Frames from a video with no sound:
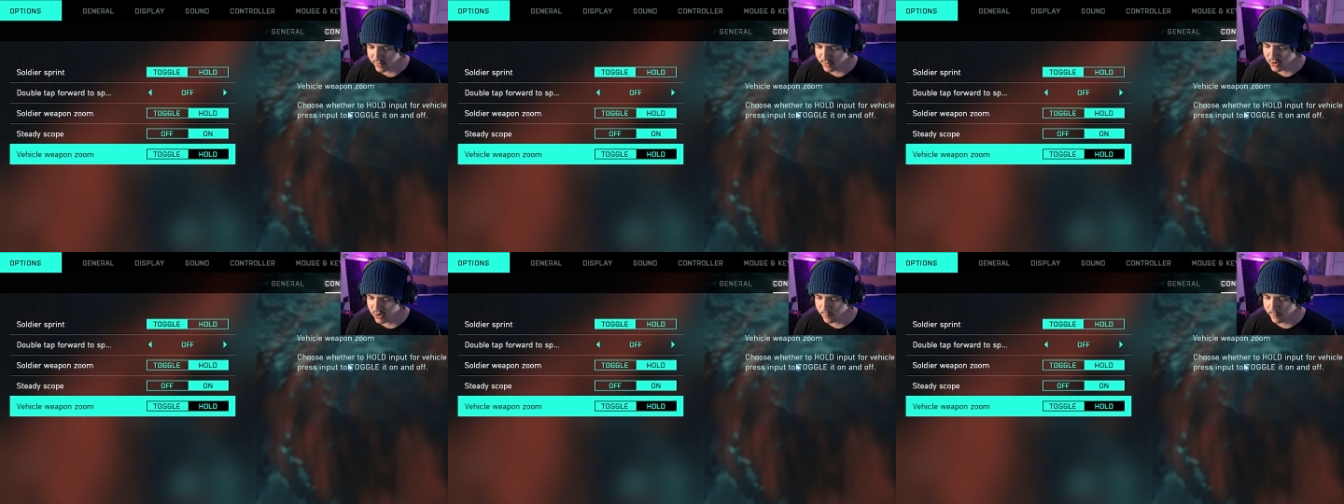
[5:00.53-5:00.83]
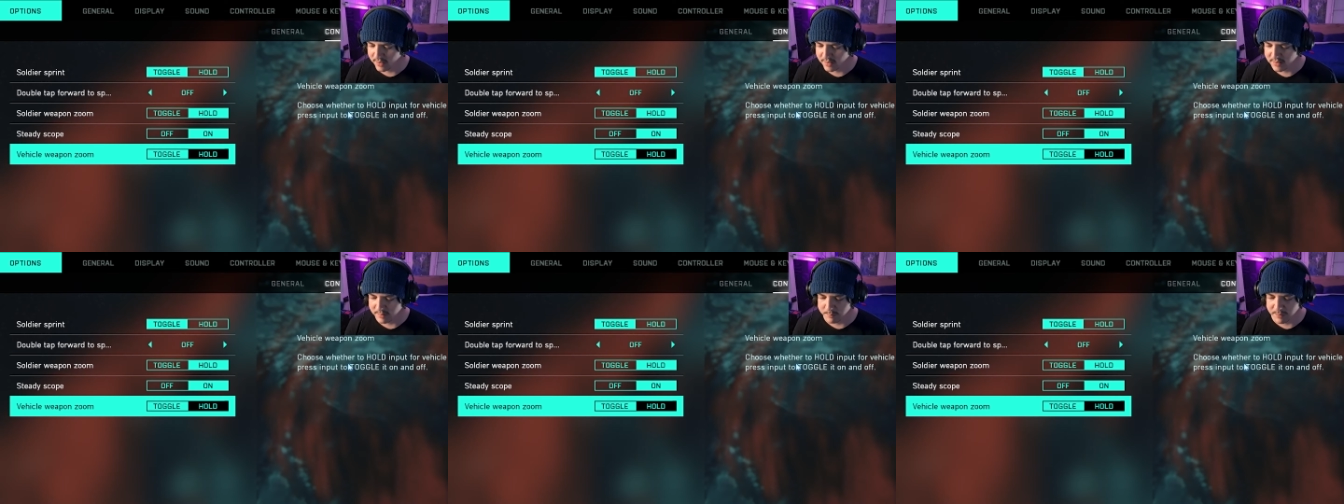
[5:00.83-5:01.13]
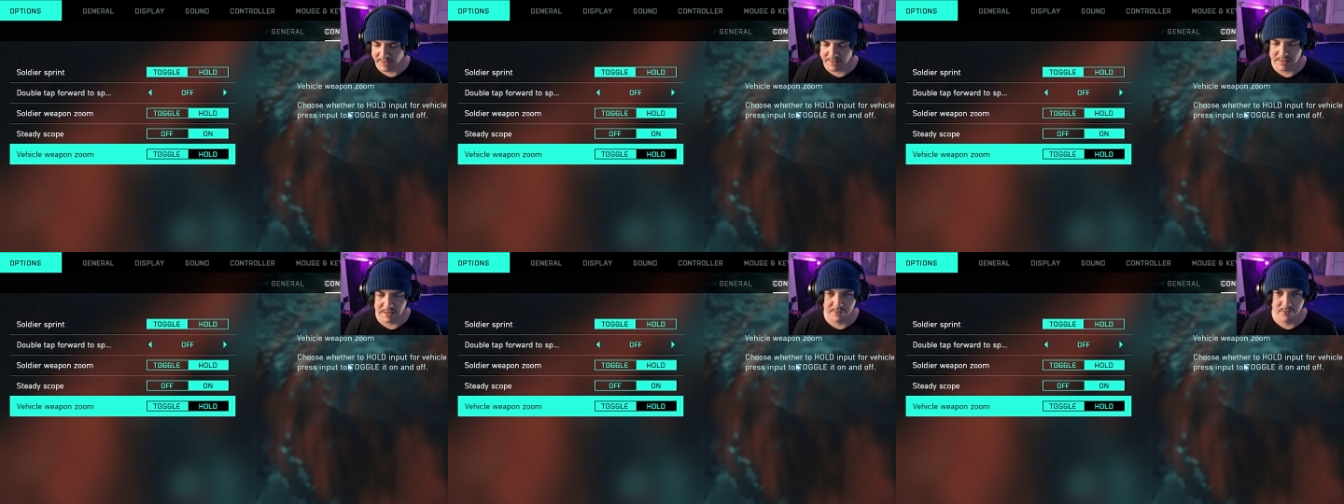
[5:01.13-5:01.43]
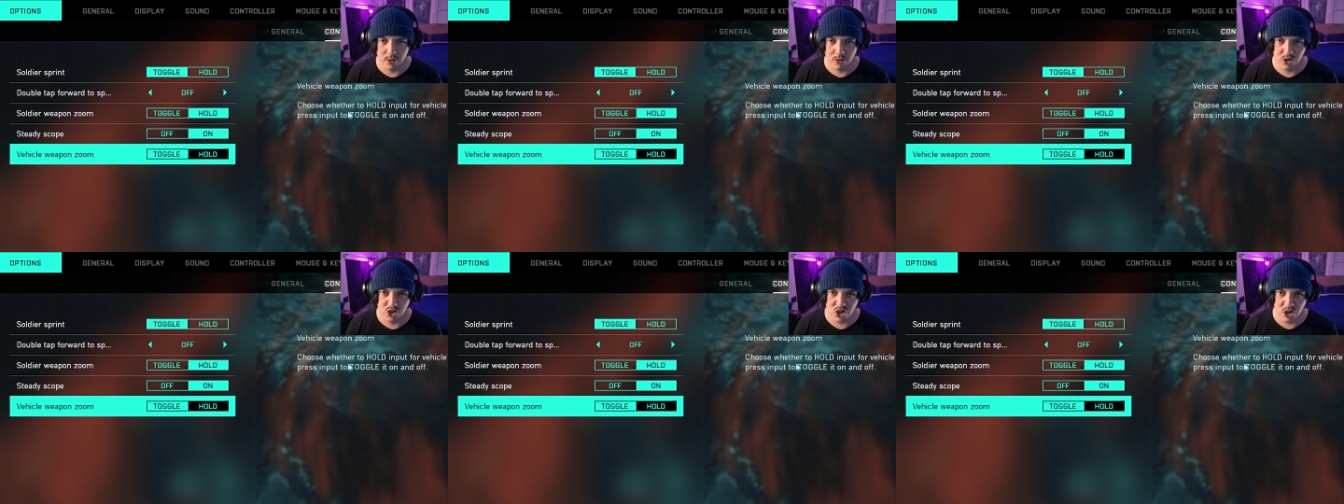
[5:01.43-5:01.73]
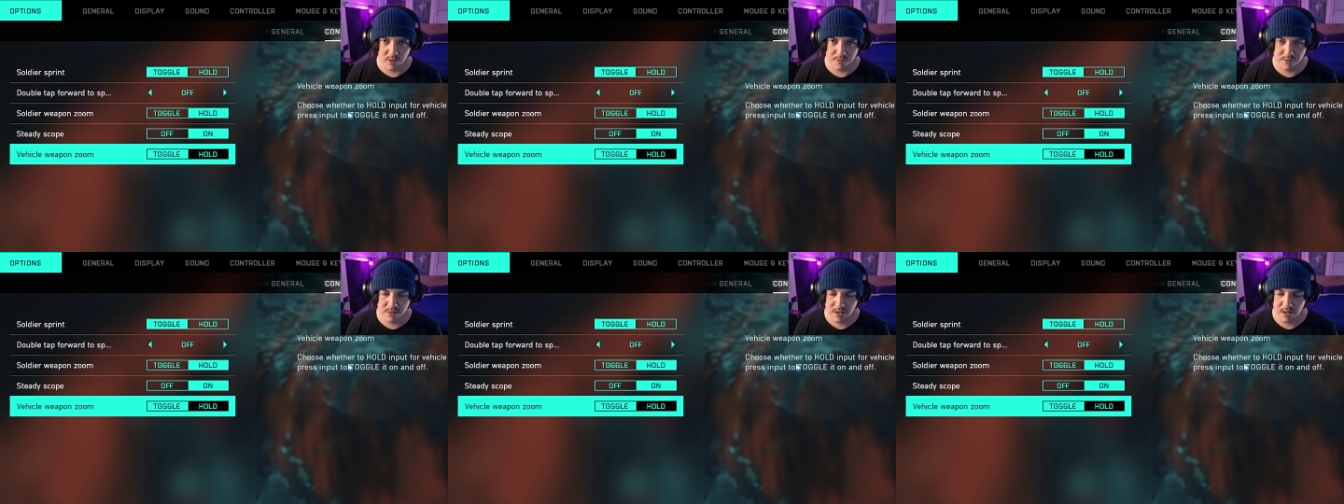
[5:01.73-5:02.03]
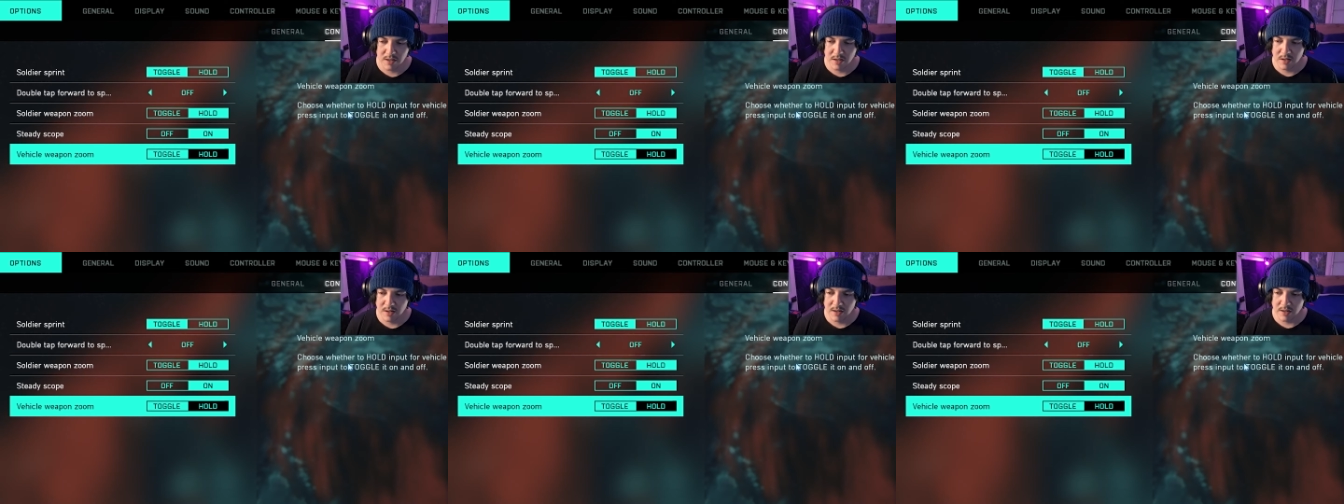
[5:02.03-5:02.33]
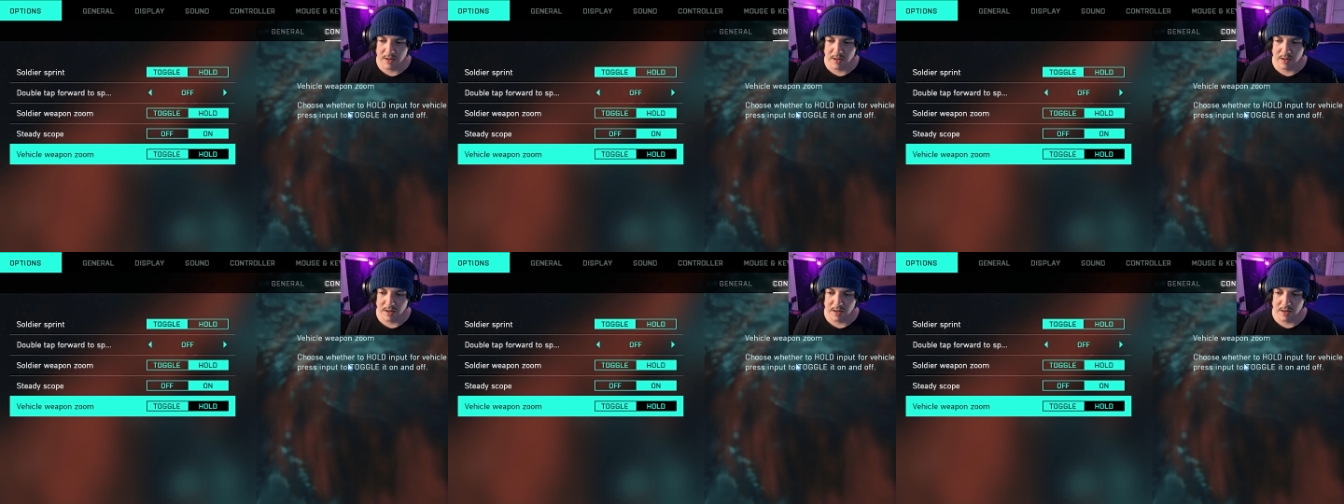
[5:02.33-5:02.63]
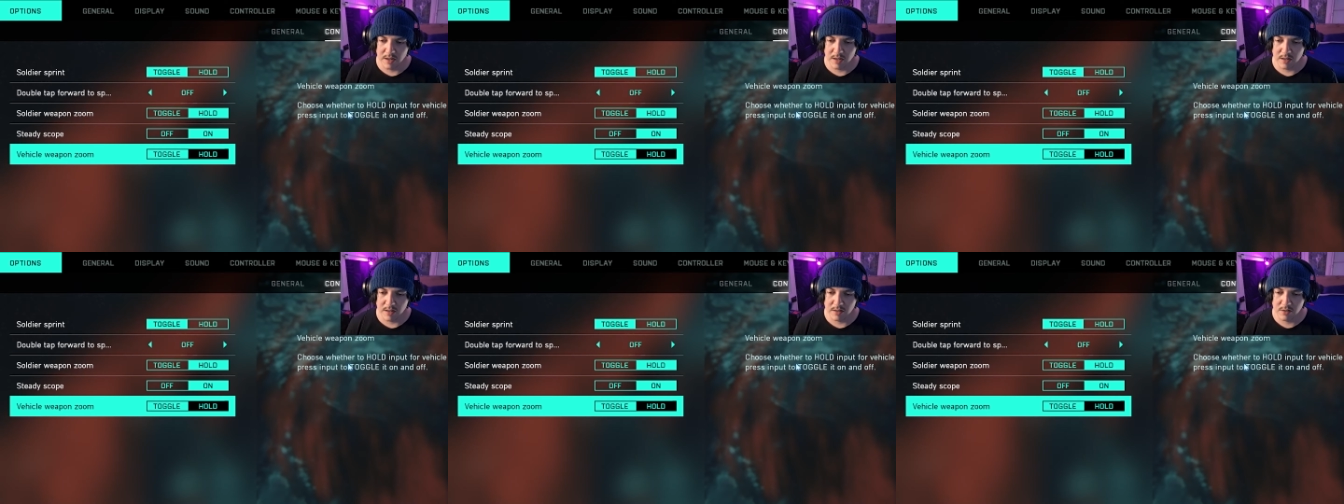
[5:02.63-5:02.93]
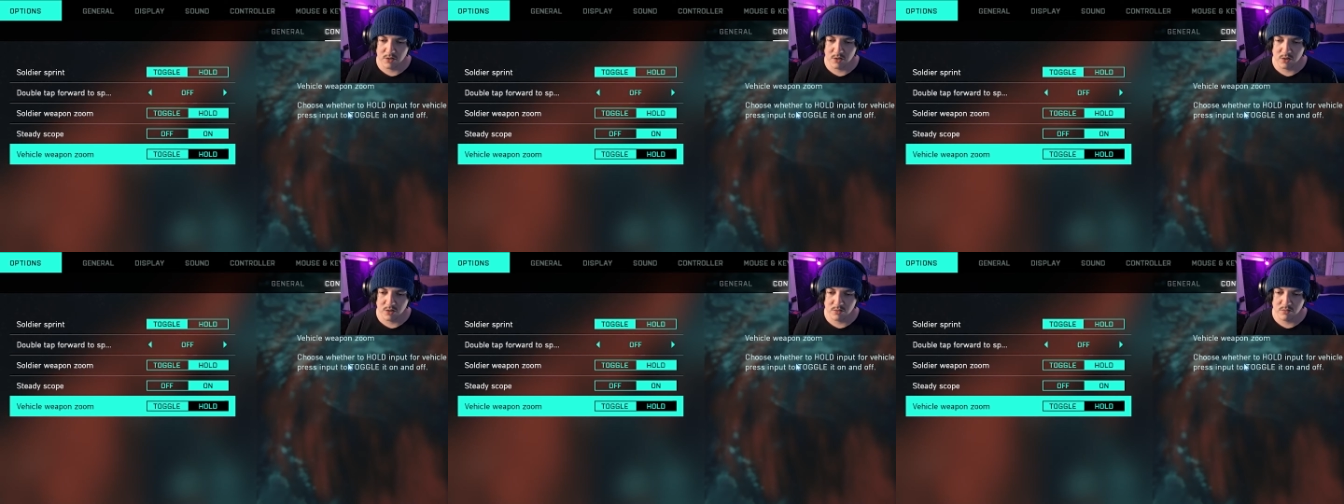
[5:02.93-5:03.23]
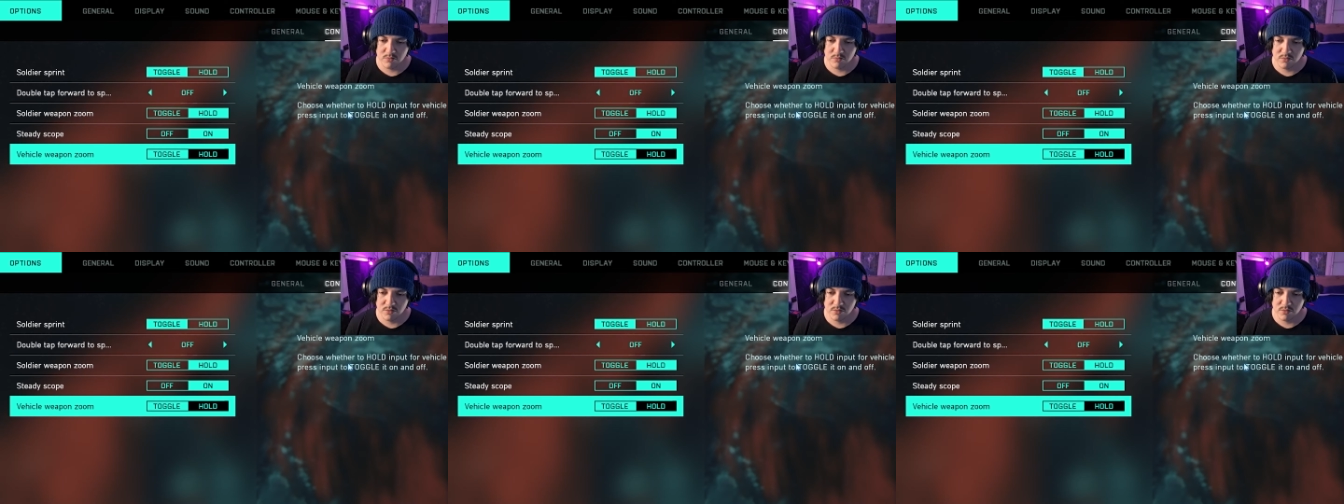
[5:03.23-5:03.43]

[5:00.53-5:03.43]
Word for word: it should be by default shift, uh, you